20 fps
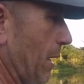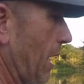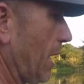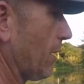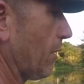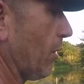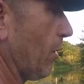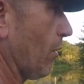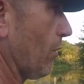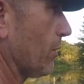
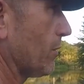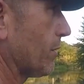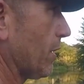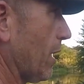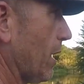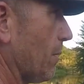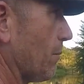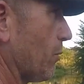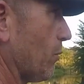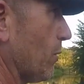bite all the
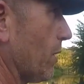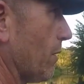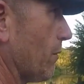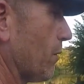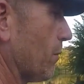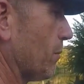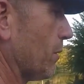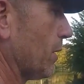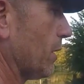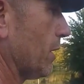time or
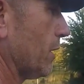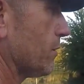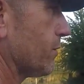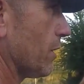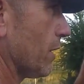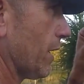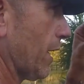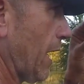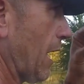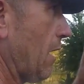whatever, but it's
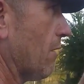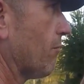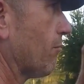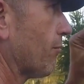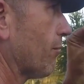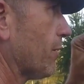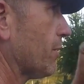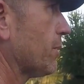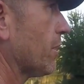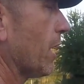like
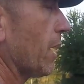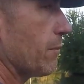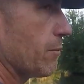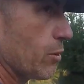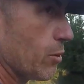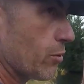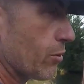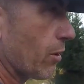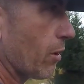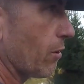every time
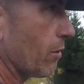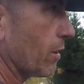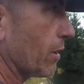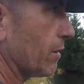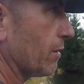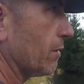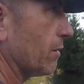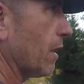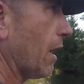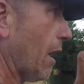you throw it,
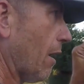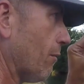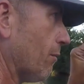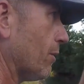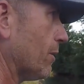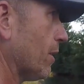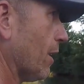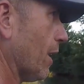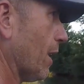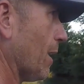
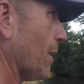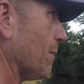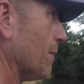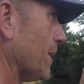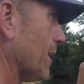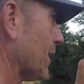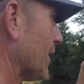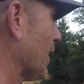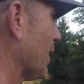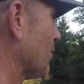every time
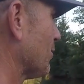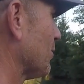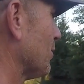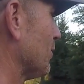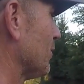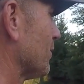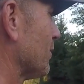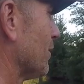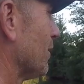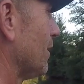it
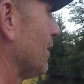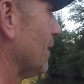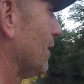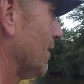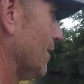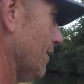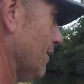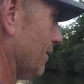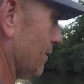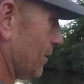catches,
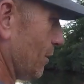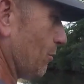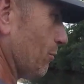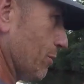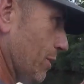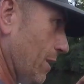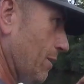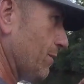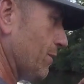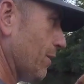you know,
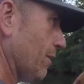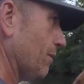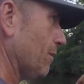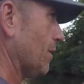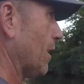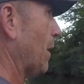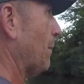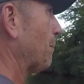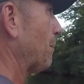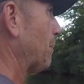decent
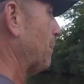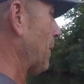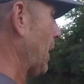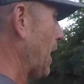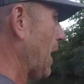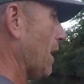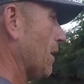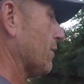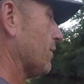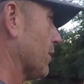
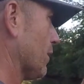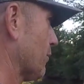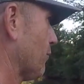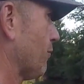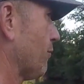bass, a